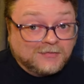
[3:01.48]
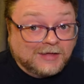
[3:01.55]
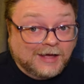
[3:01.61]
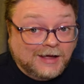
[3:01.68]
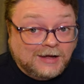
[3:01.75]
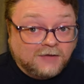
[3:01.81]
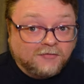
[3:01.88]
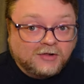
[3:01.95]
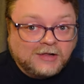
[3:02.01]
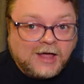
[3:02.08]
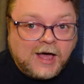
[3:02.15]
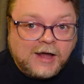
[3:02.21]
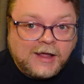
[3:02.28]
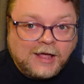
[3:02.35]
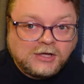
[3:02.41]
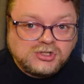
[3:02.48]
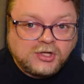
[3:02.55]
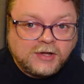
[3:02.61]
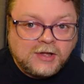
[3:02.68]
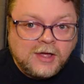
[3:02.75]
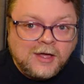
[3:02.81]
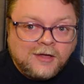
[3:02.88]
Kind of a lot,
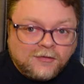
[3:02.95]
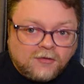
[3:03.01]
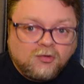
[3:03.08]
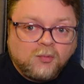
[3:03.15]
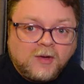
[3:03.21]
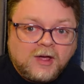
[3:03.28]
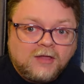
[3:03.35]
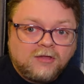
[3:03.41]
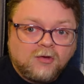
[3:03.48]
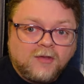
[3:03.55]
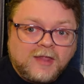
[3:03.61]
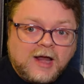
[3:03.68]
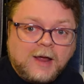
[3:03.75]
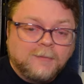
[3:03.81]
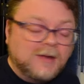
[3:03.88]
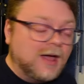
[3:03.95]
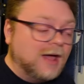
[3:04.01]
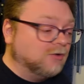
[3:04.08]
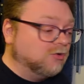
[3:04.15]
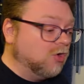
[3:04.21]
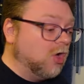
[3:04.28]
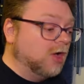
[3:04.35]
actually. This way, so that I'm
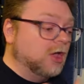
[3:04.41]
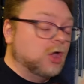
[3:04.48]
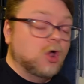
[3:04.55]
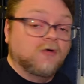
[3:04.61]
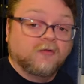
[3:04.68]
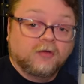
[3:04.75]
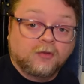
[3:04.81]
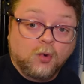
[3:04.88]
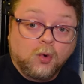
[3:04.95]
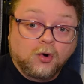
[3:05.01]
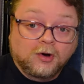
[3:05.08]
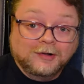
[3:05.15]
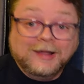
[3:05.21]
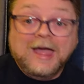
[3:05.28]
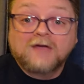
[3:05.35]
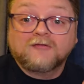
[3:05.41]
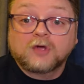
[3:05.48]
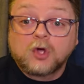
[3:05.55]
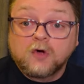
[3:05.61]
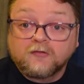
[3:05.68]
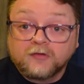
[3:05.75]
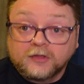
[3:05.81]
not talking over or
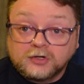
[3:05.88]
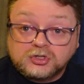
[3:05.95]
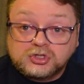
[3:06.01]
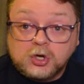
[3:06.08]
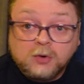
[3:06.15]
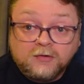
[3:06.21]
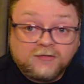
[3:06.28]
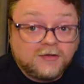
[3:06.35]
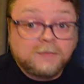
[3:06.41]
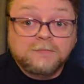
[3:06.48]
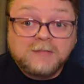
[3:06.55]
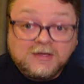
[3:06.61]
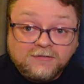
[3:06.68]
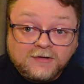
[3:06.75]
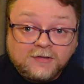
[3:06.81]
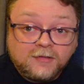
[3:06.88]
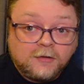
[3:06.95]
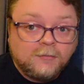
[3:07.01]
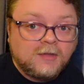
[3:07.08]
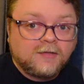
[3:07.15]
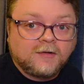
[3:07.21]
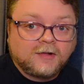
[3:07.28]
laughing over the jokes and missing
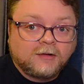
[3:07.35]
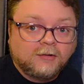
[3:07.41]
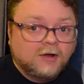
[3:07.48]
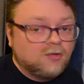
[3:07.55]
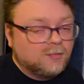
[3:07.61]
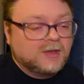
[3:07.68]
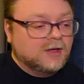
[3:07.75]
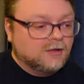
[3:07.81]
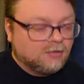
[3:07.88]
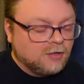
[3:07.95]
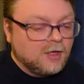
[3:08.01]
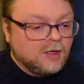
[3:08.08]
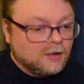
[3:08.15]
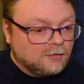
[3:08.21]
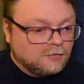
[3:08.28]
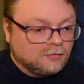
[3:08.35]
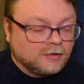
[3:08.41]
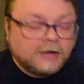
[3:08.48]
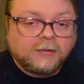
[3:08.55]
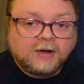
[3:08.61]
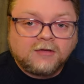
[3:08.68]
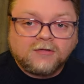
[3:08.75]
them in the lyrics, because
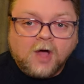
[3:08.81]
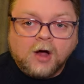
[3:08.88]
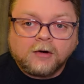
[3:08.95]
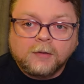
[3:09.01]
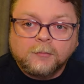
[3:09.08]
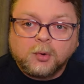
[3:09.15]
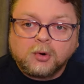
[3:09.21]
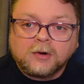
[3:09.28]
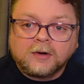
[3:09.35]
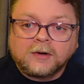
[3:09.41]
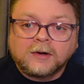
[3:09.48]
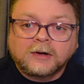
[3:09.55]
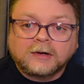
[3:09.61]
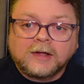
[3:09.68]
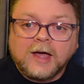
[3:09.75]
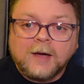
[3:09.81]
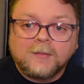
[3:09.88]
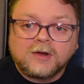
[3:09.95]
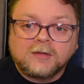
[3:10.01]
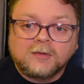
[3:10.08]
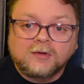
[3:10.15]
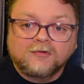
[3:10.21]
lyrics are important in
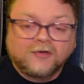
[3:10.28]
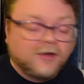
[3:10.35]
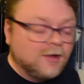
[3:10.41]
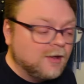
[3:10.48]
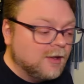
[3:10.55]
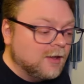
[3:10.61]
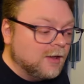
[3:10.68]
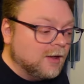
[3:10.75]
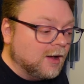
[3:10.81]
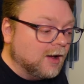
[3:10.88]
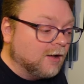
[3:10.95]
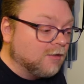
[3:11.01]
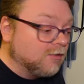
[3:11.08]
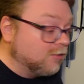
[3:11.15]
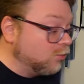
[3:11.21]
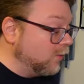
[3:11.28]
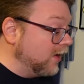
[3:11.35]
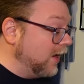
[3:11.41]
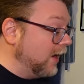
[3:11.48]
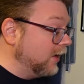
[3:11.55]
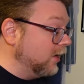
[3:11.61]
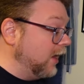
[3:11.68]
comedy music. This way
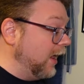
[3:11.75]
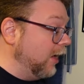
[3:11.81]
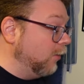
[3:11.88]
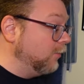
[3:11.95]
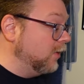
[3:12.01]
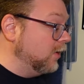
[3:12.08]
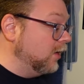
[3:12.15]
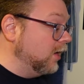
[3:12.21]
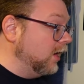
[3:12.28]
I can help